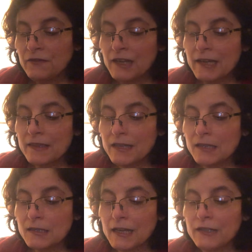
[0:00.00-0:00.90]
like
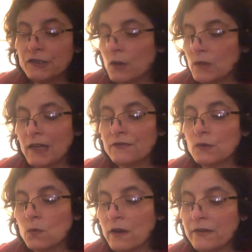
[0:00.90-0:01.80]
this, I don't have
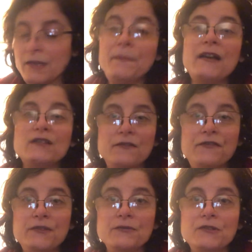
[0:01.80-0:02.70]
to worry about the
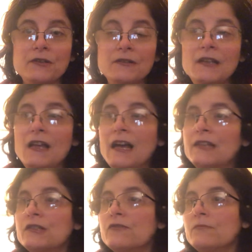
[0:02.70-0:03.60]
future. I
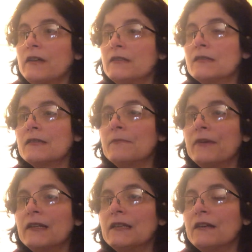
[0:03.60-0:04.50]
just reminded
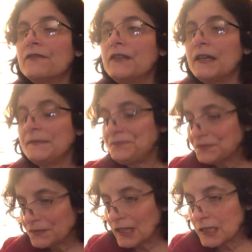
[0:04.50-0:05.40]
somebody of the
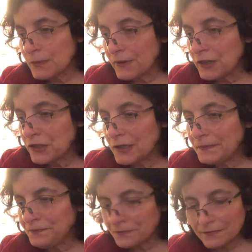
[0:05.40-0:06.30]

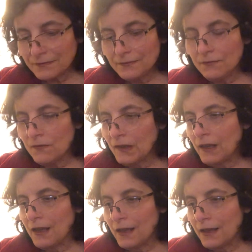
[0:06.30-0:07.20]
expression,
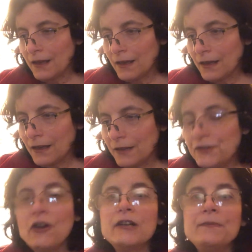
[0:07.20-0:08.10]

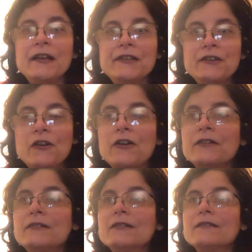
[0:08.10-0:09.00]
yard by
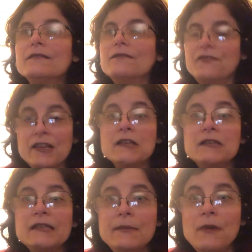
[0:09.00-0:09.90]
yard, things
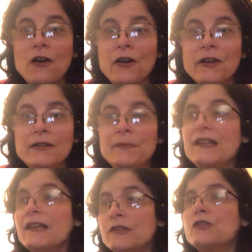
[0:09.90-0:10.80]
seem hard, but
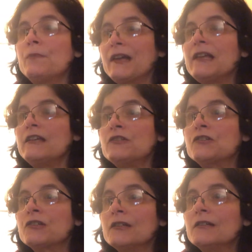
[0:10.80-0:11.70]
inch by inch,